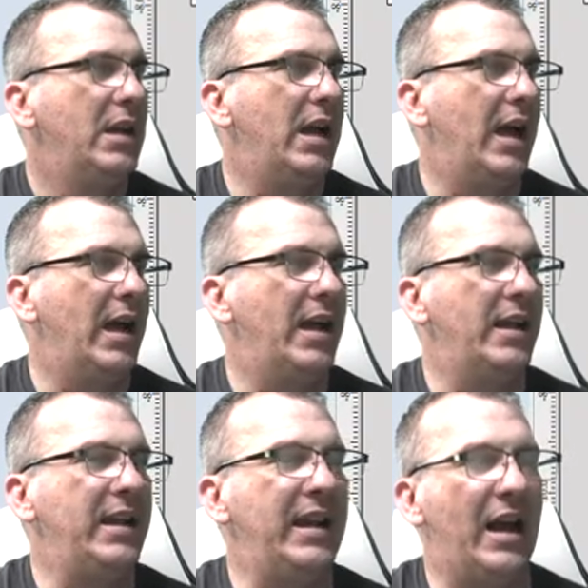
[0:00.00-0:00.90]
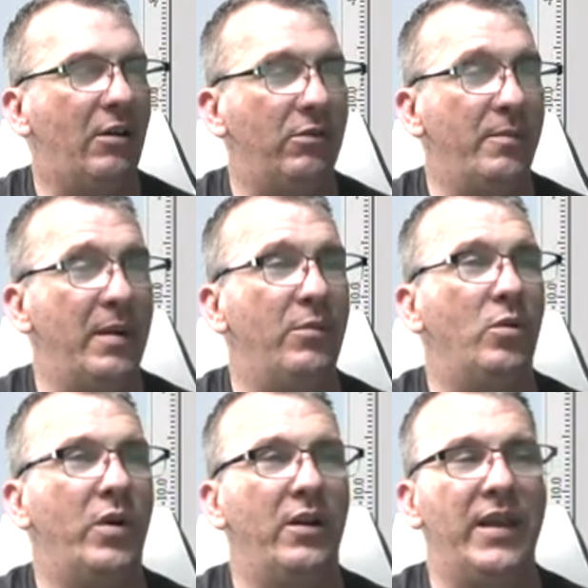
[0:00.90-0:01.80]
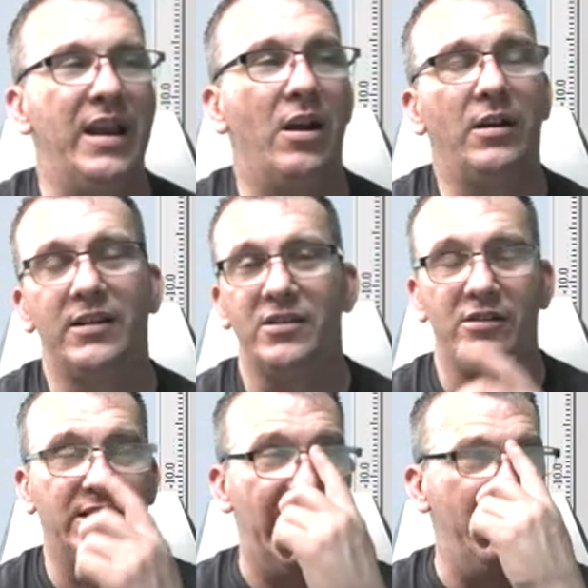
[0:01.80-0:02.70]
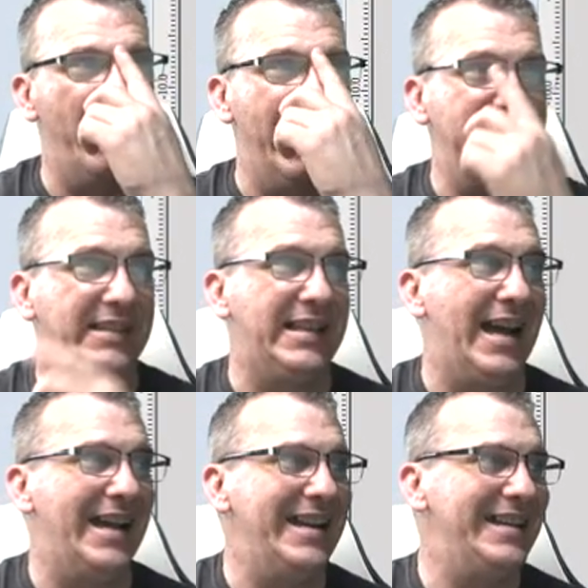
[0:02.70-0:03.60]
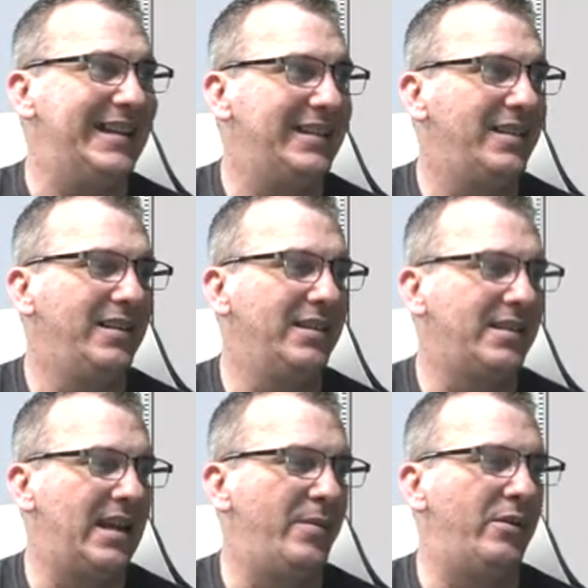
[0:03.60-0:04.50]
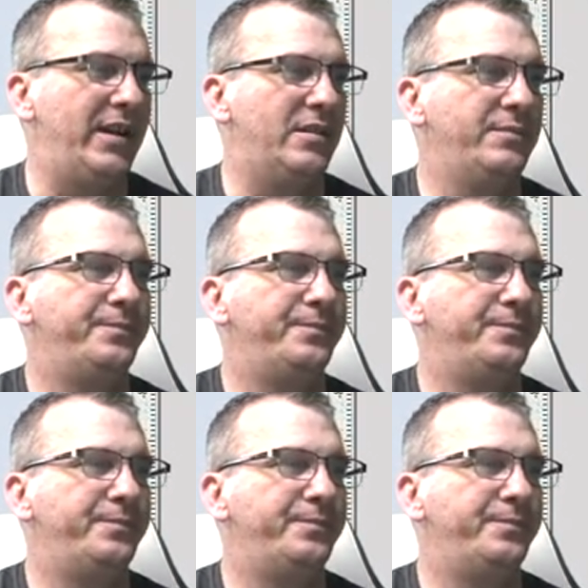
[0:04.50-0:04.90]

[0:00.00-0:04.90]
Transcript: and I'll remember where they are because they're side by side this time around.